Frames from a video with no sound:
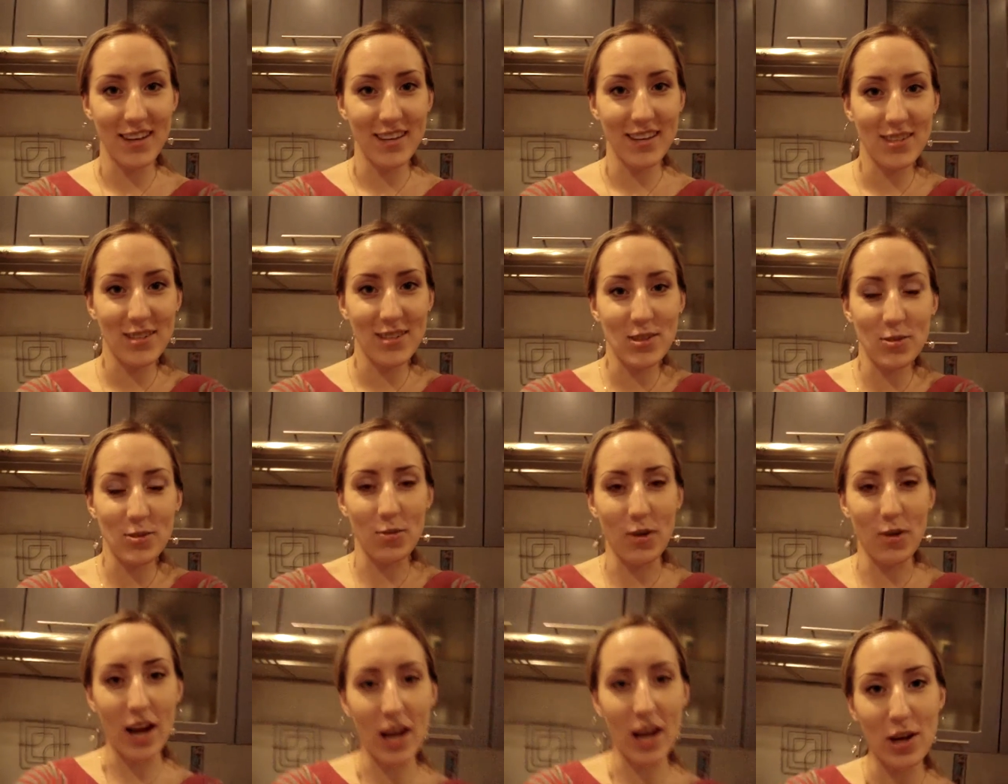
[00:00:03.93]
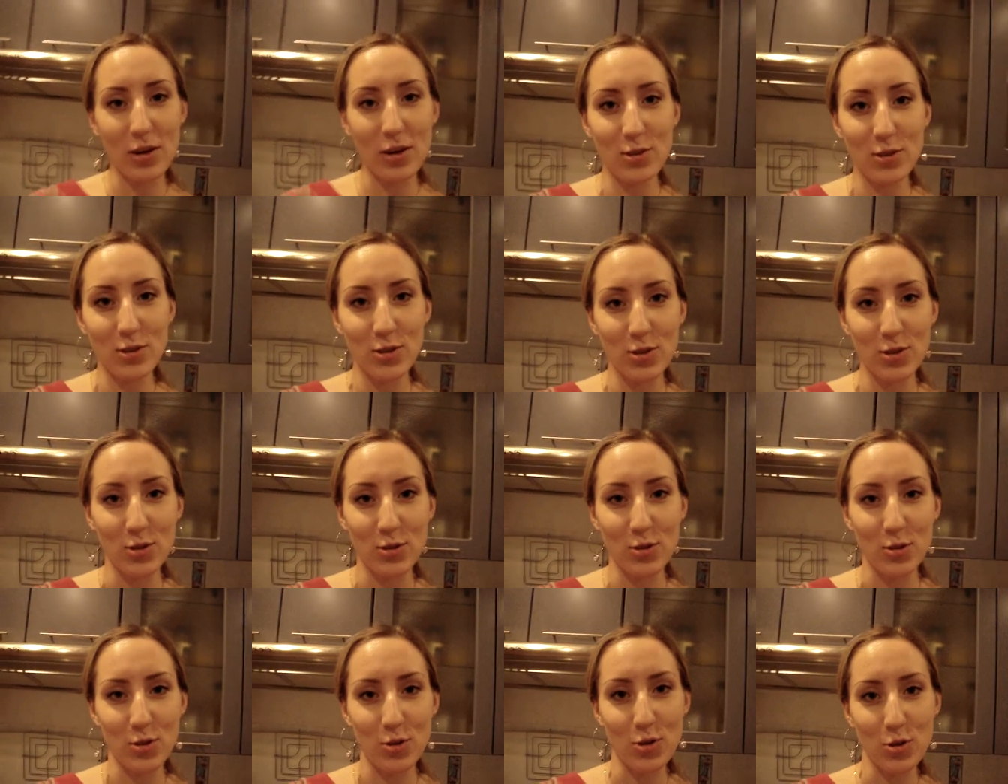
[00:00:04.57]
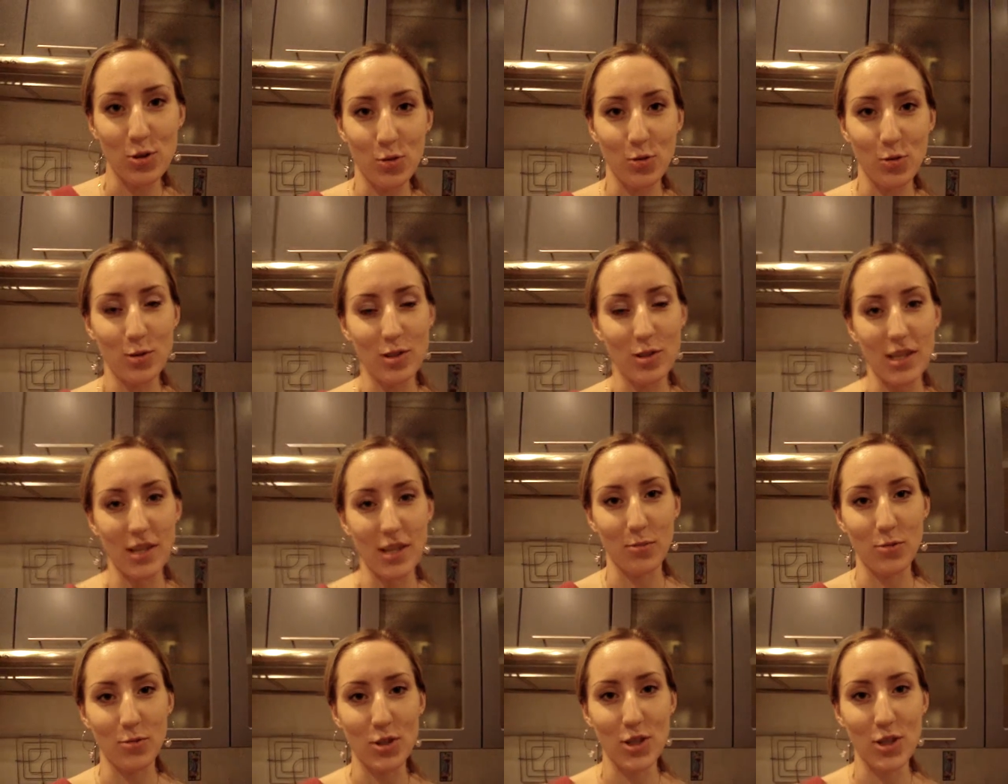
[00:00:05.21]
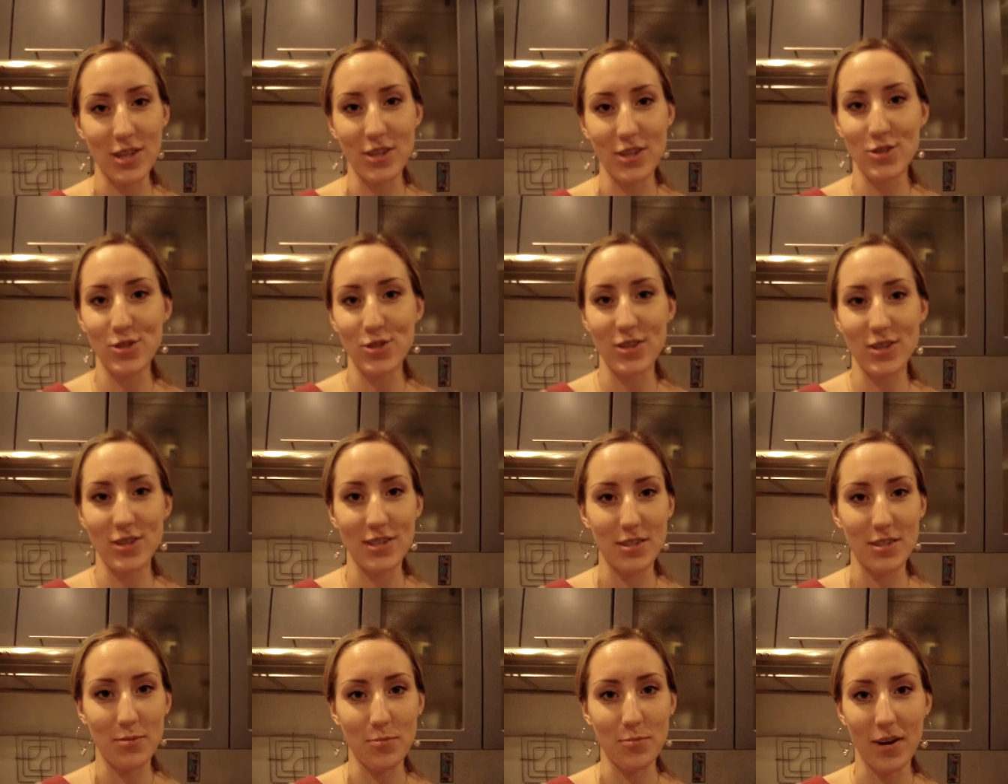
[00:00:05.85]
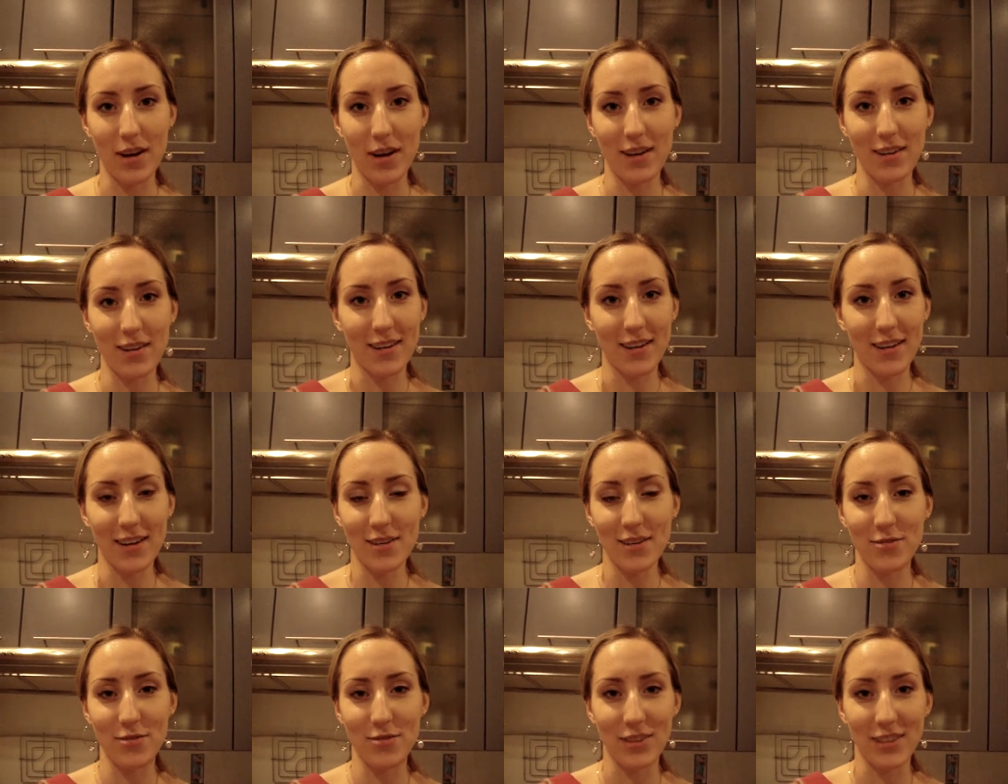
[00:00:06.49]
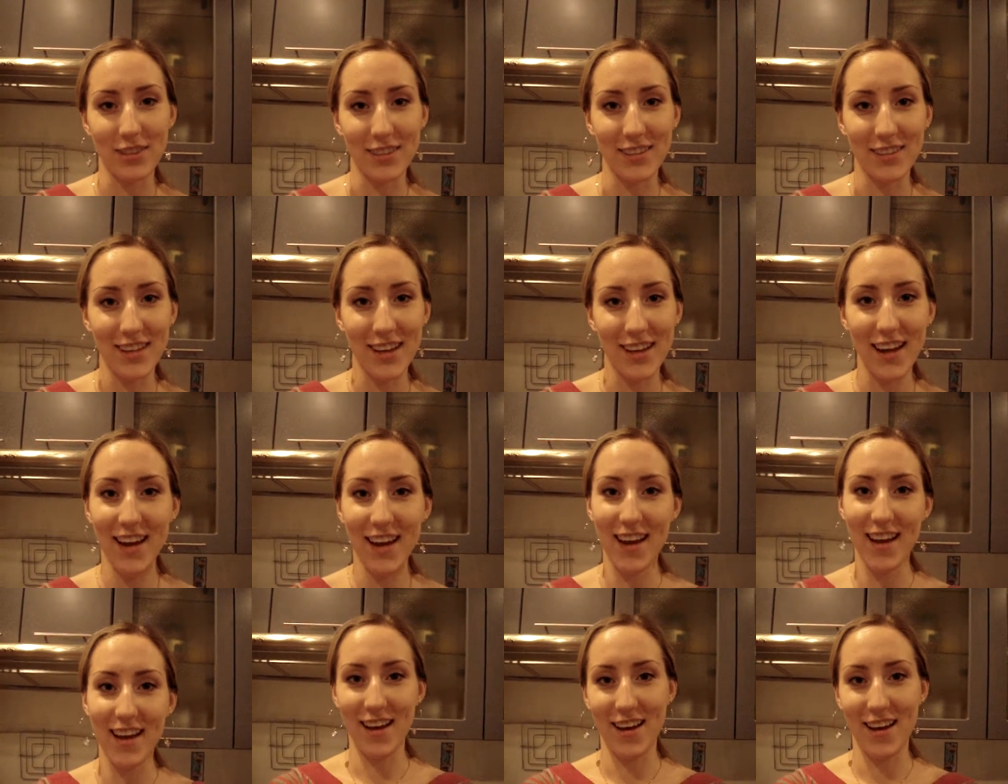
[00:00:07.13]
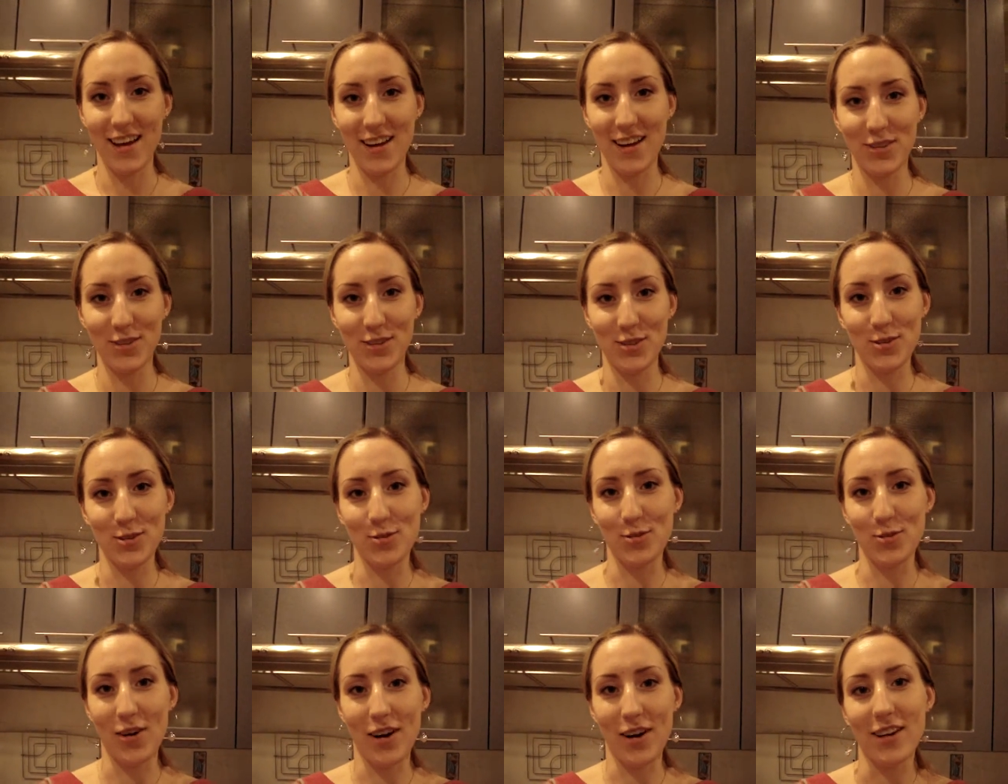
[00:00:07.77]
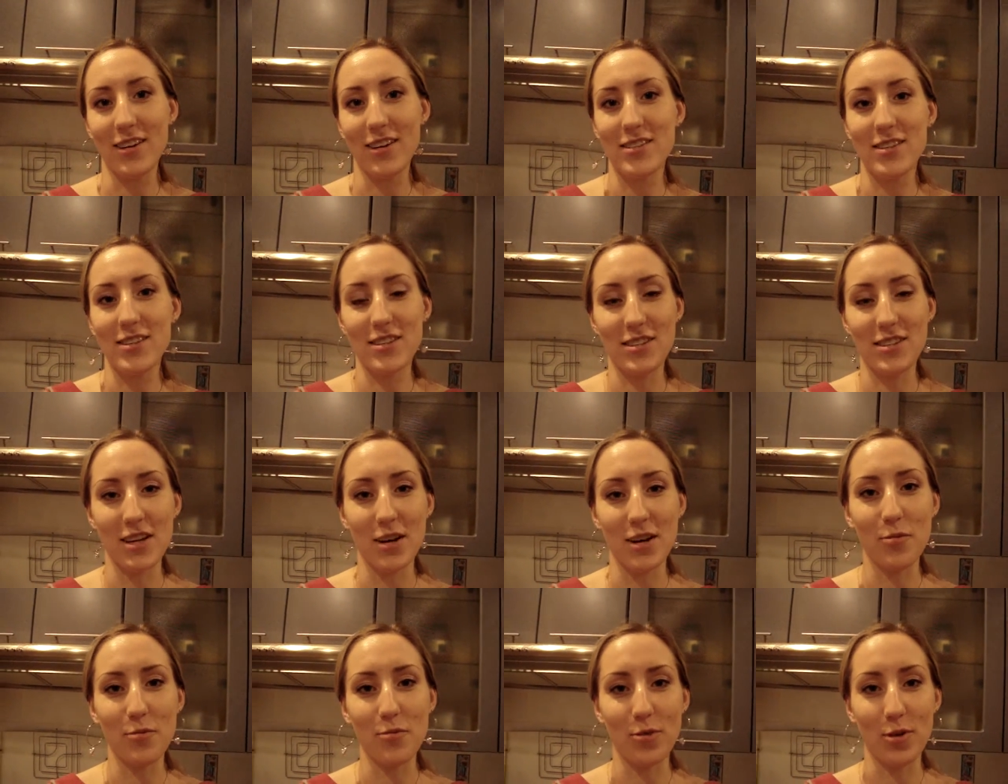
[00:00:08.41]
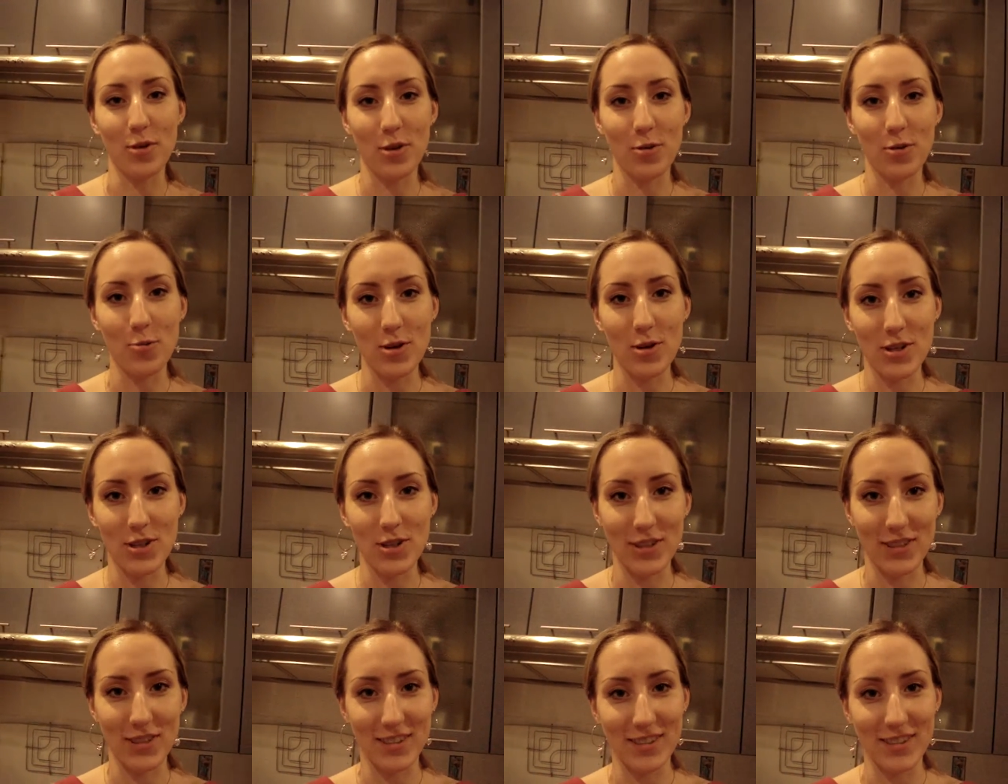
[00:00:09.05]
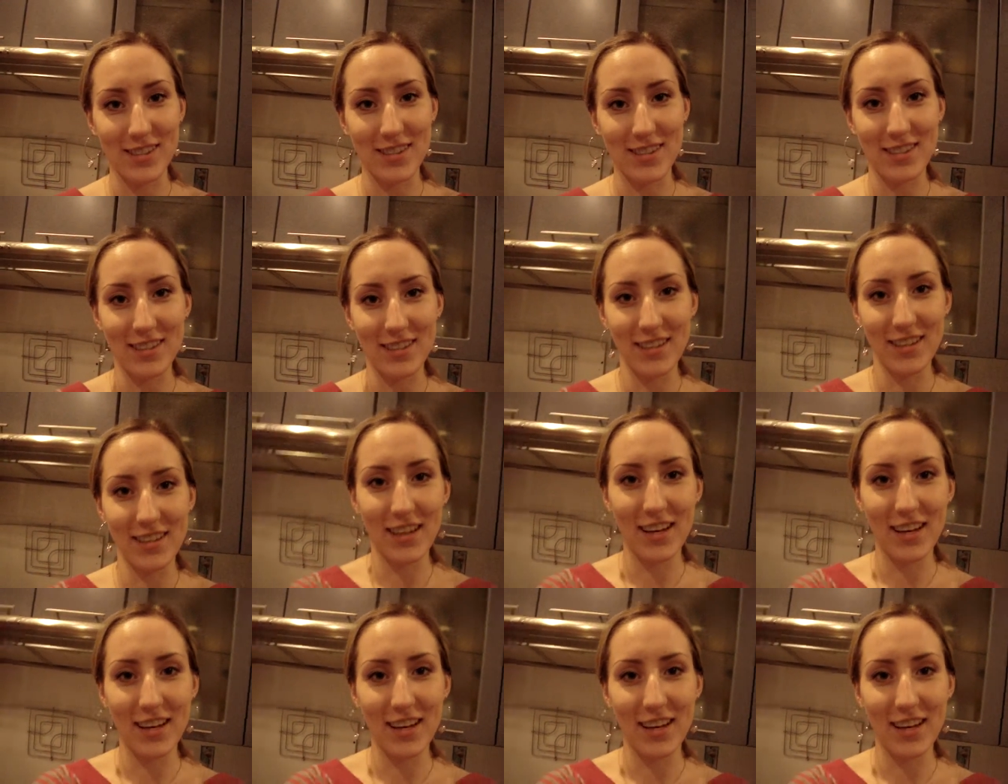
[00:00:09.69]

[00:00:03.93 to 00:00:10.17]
So I want to show some changes in my life and to answer some of your questions.